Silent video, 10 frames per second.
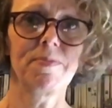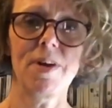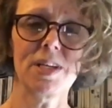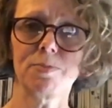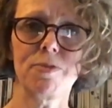
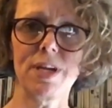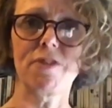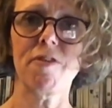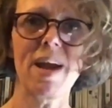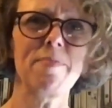raspberry
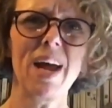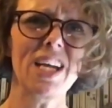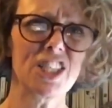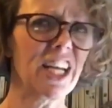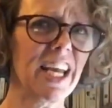grape, but
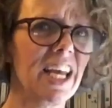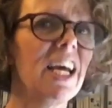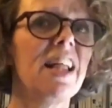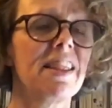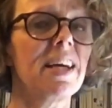actually
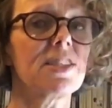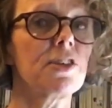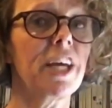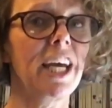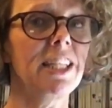that's
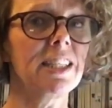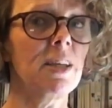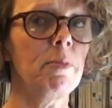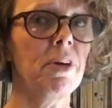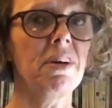okay in the
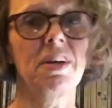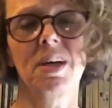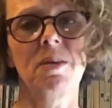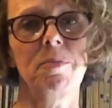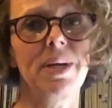summer,
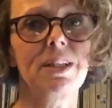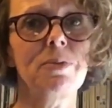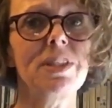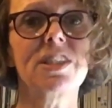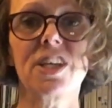but in the
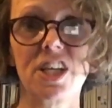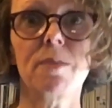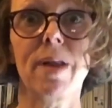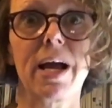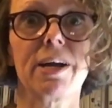winter you need
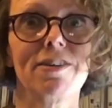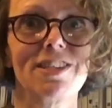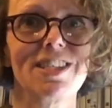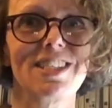blackcurrant.